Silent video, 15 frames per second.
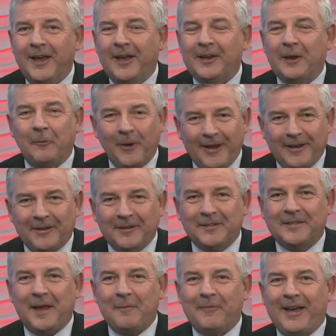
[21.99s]
Get ready to
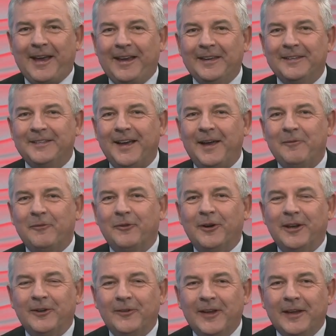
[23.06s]
step back in time for a
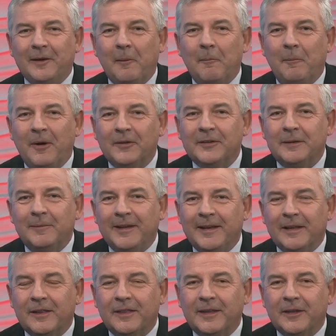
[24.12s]
unique
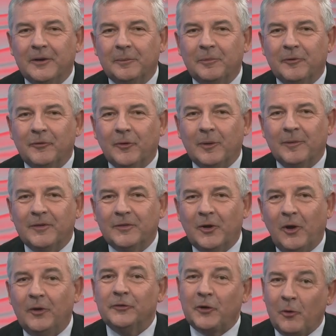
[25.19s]
multimedia theater performance
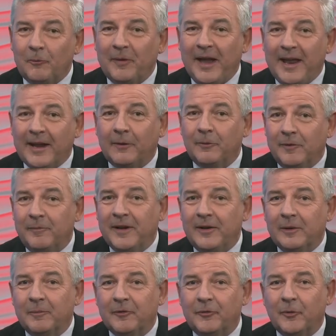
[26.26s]
called Don't Panic, We've Been
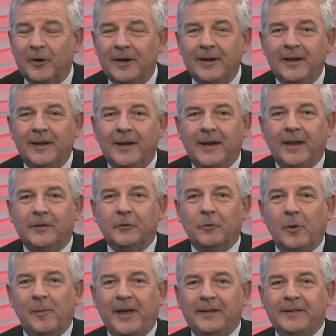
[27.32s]
Here Before. It's a
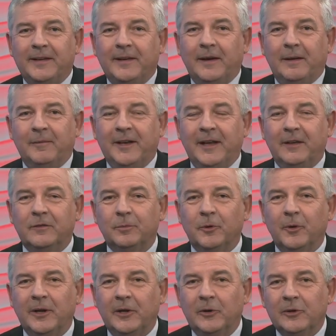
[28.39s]
romantic comedy
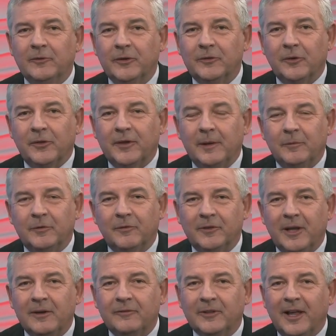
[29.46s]
exploring universal themes of
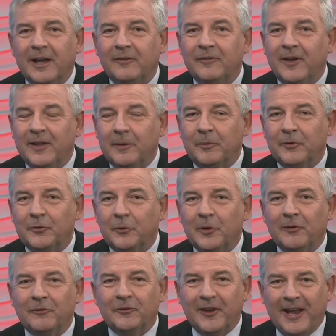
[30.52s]
love, life, and the pursuit
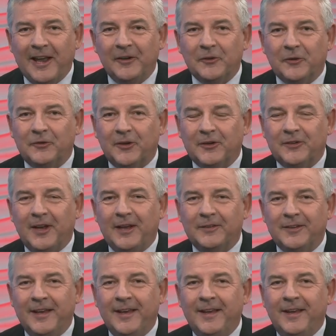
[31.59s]
of financial
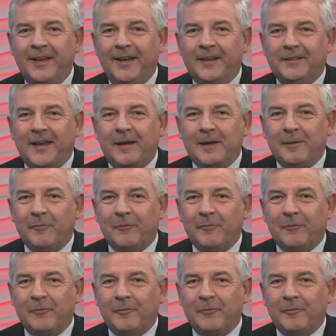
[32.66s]
success. Sandy